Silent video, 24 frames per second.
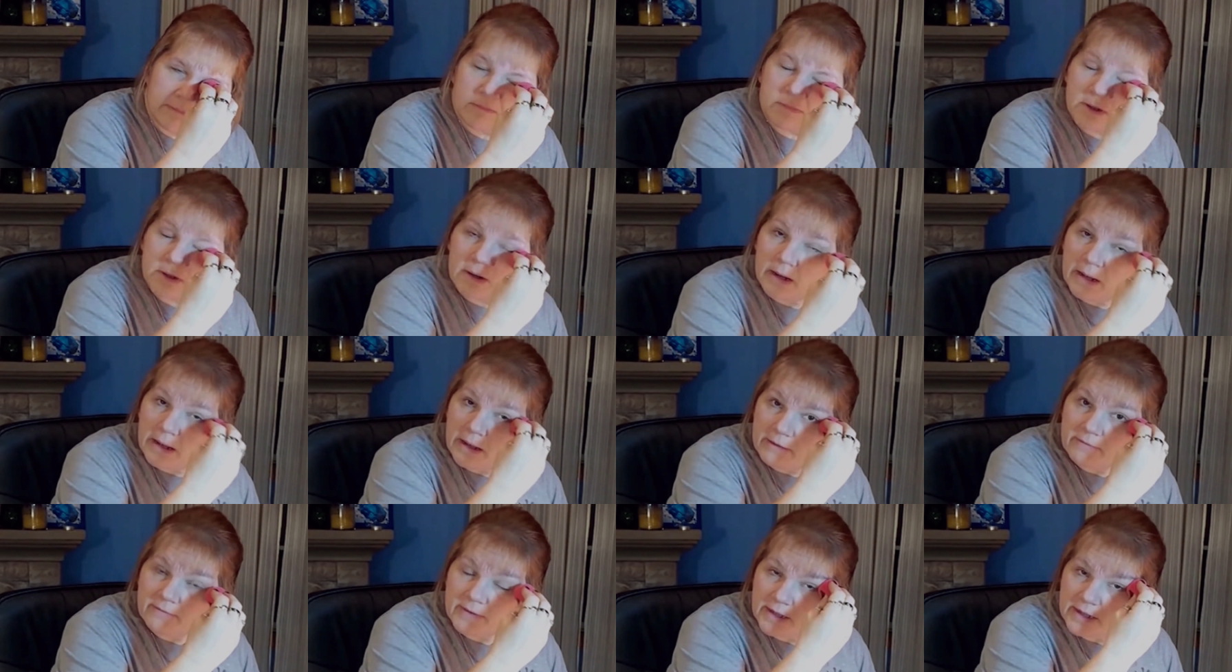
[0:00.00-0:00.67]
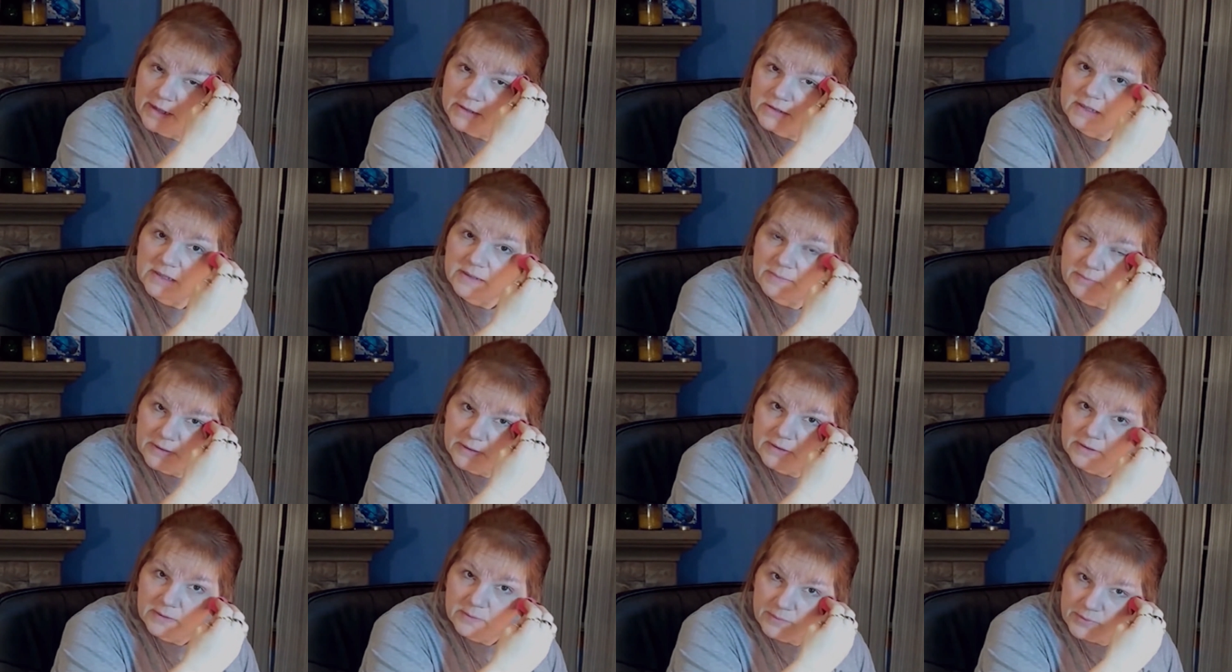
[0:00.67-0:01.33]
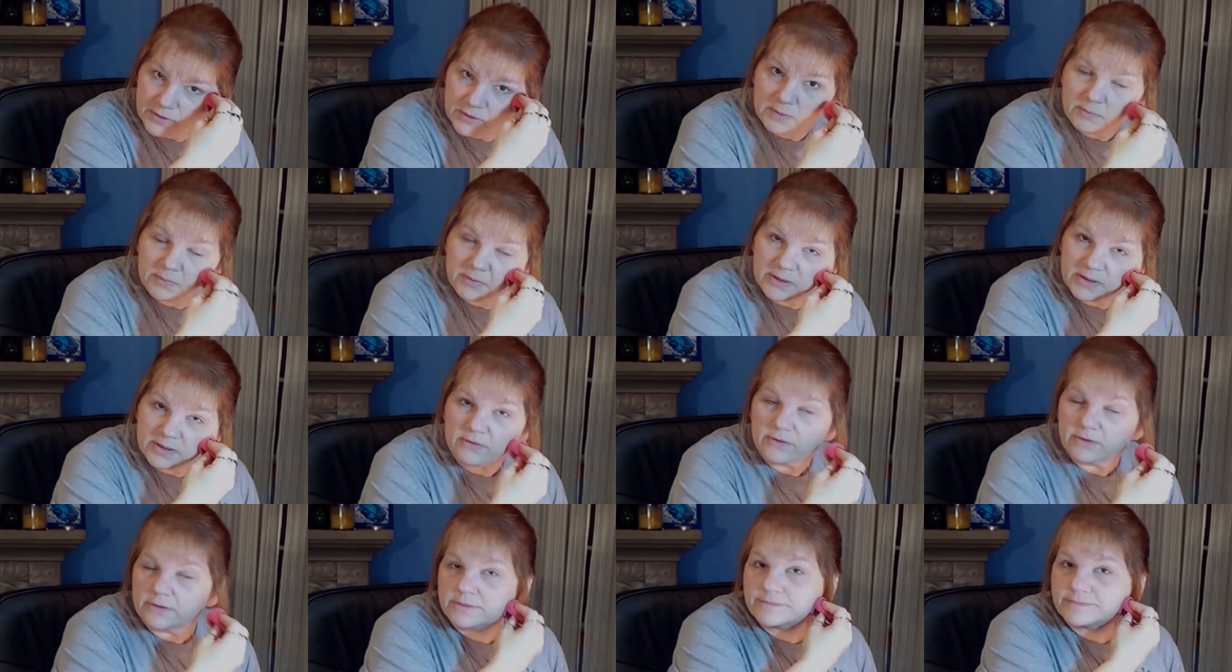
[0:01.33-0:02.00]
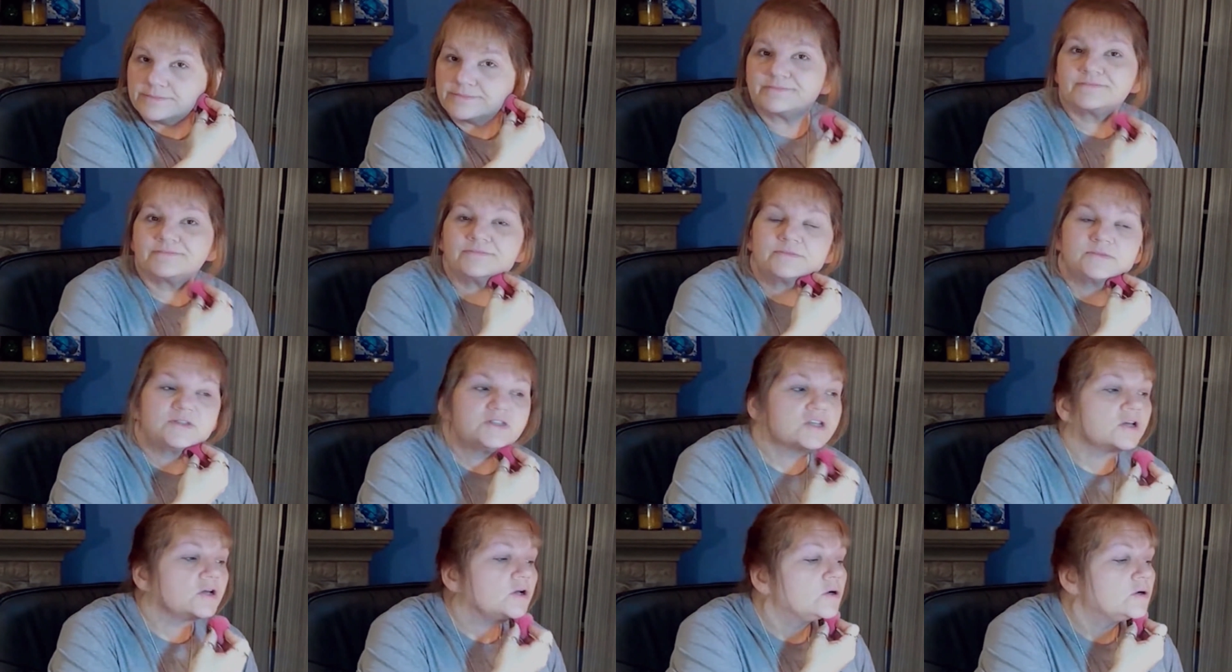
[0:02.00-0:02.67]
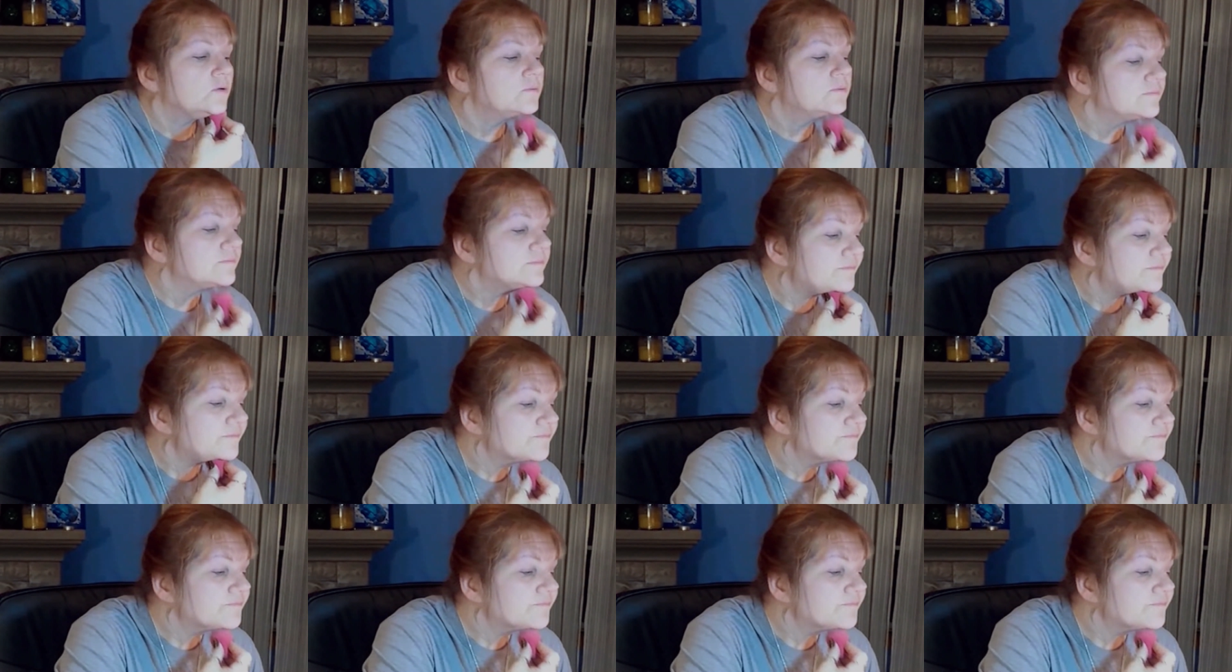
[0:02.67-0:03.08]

they're a hell of a lot cheaper than a beauty blender. So,